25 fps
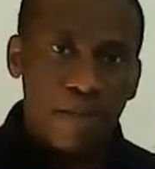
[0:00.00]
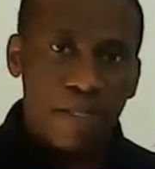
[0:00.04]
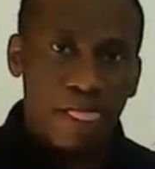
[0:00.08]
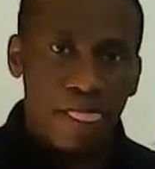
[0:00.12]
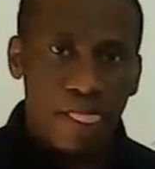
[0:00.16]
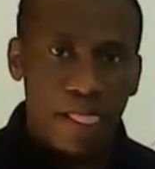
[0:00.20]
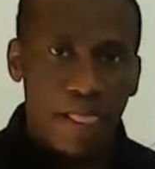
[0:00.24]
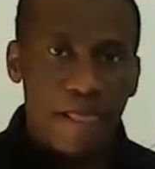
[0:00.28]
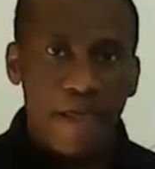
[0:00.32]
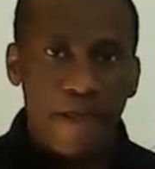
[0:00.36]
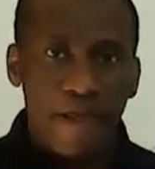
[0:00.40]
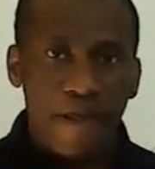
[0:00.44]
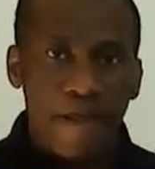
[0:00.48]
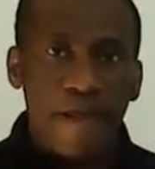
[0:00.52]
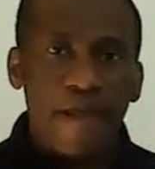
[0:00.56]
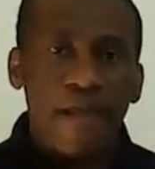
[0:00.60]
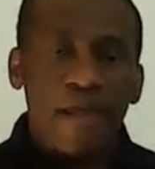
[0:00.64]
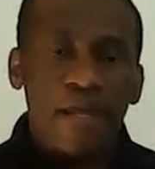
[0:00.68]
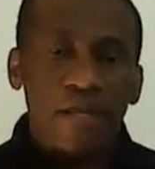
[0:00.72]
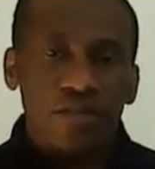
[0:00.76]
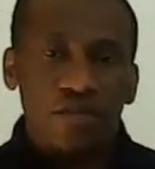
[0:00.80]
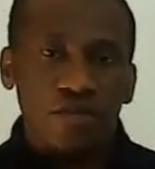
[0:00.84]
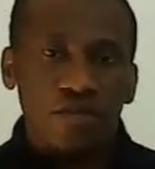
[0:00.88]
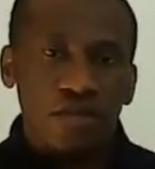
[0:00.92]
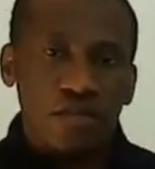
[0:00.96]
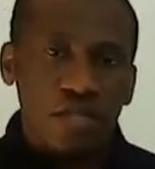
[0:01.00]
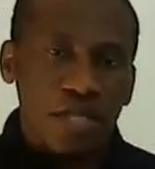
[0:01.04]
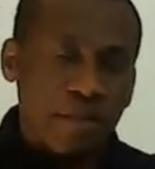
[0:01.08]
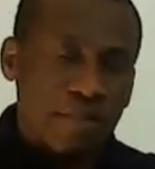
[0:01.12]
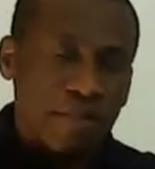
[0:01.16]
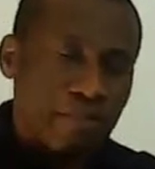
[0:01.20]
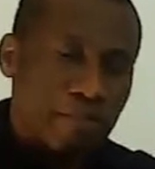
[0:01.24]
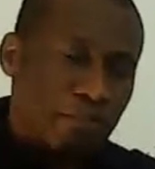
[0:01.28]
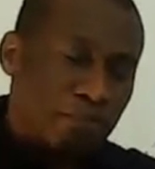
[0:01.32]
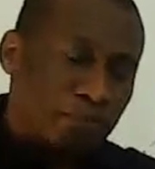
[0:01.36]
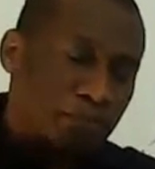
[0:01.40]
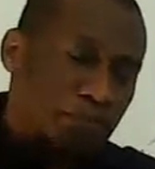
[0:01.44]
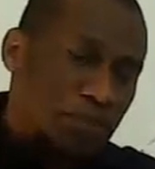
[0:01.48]
Okay, so they
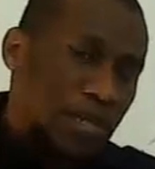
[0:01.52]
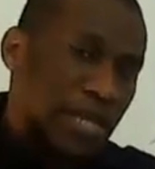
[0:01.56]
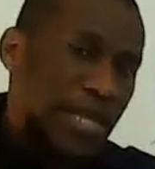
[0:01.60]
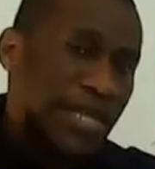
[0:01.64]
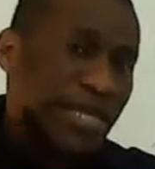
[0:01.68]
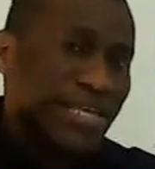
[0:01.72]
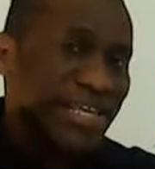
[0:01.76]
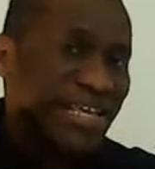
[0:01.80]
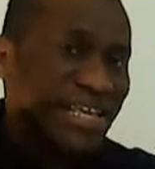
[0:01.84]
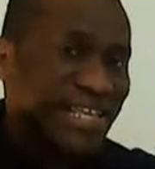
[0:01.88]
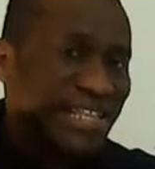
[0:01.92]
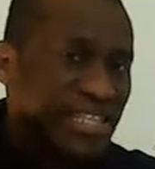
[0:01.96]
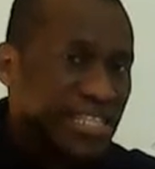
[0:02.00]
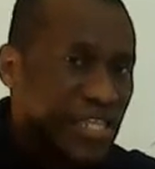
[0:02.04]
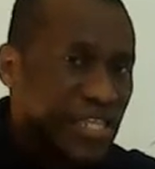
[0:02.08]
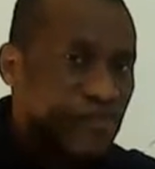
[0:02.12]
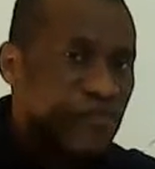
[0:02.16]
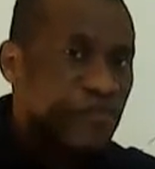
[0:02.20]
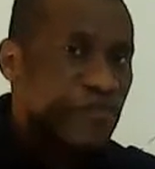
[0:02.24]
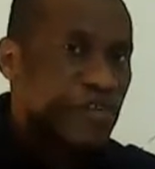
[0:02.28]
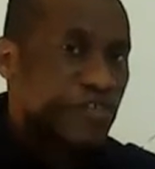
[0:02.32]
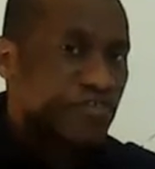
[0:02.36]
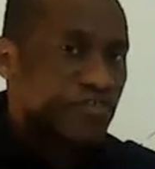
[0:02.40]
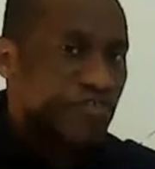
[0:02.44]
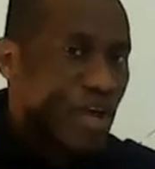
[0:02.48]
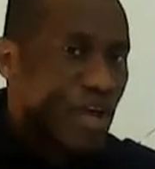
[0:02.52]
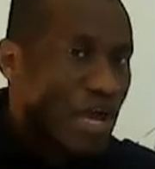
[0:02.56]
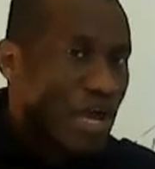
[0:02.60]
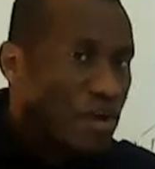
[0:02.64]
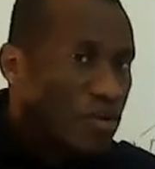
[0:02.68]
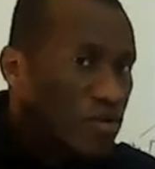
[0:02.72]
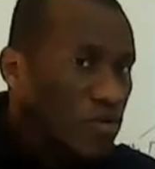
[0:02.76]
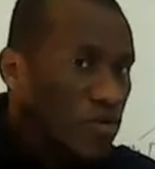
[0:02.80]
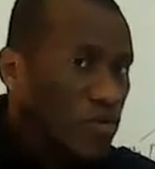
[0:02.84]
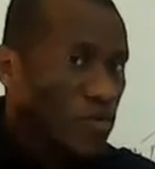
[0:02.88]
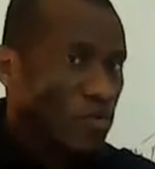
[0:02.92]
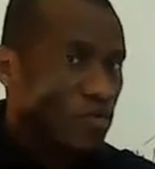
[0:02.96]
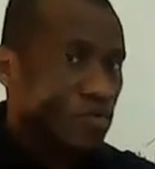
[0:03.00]
play individual
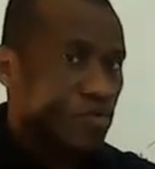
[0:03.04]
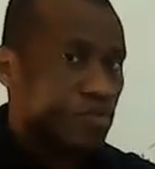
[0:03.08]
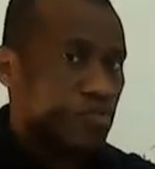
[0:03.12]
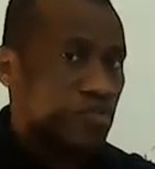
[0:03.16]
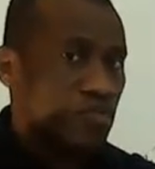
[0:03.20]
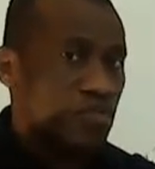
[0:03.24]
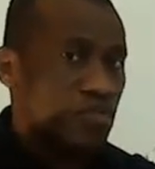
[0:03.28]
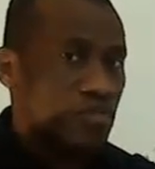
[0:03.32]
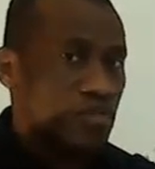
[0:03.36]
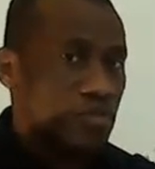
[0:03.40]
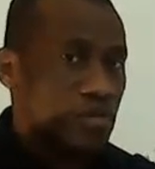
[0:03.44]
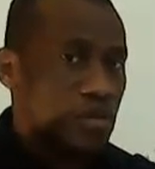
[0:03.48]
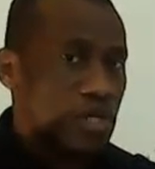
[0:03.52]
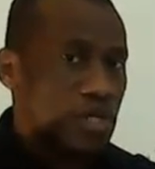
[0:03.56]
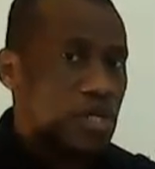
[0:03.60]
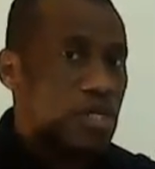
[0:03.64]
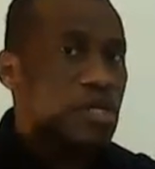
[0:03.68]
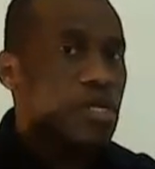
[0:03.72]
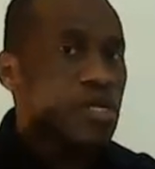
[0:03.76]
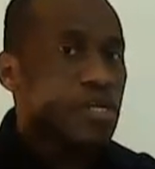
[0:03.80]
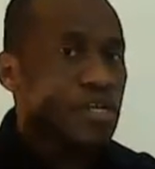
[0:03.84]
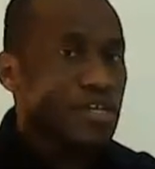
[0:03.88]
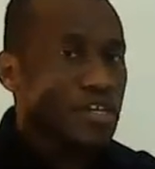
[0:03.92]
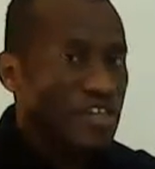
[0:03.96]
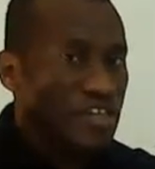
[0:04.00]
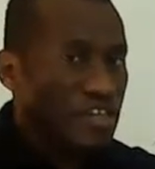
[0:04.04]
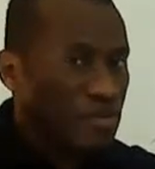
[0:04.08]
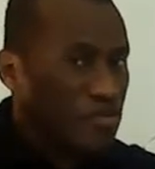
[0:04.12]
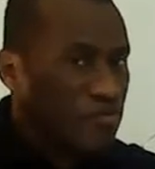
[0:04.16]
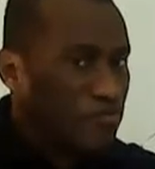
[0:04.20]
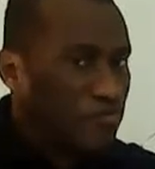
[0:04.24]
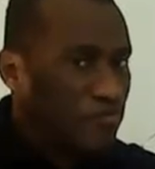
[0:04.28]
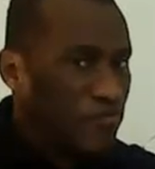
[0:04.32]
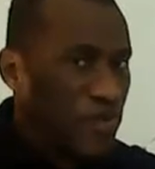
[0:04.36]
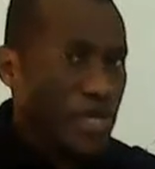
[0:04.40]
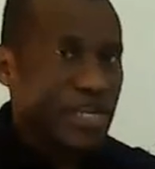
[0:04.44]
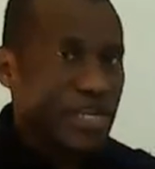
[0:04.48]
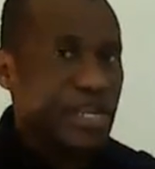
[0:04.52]
roles,
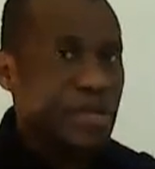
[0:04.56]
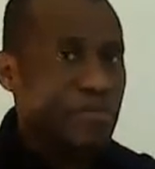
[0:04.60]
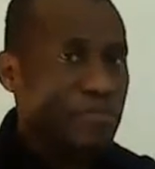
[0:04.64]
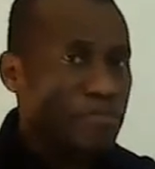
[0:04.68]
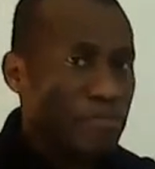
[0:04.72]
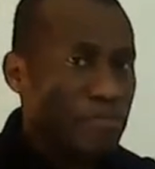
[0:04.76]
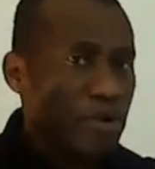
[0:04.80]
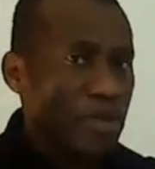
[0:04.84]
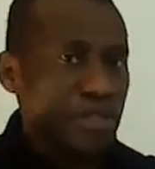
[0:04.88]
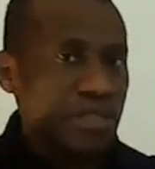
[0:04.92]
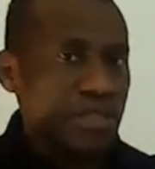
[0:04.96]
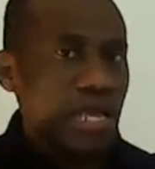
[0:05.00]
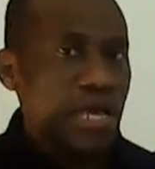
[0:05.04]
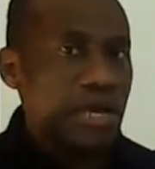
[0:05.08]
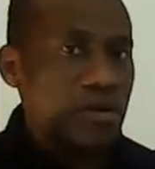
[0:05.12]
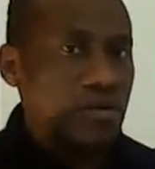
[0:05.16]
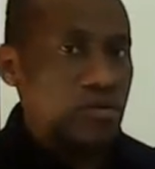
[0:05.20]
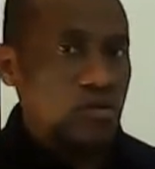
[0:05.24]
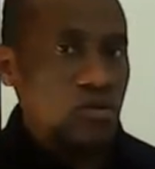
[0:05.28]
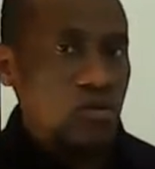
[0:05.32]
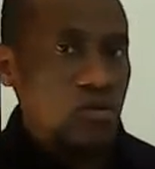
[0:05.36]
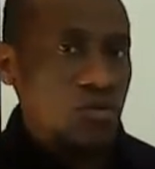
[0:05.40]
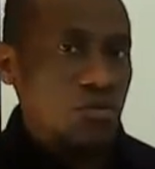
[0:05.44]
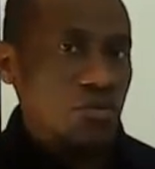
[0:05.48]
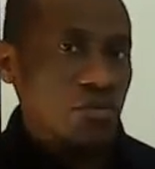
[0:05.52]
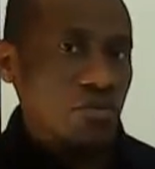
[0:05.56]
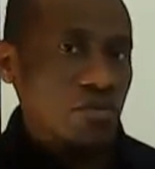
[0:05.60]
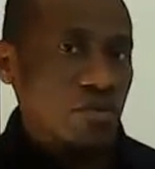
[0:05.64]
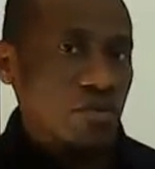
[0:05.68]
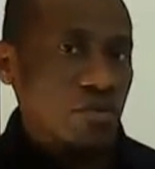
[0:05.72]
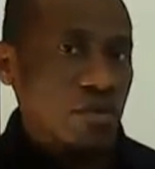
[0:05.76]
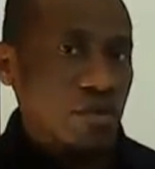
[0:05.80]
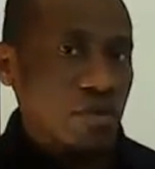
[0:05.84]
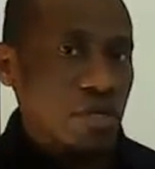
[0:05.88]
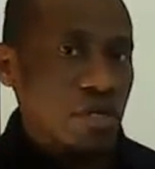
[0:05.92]
very important roles.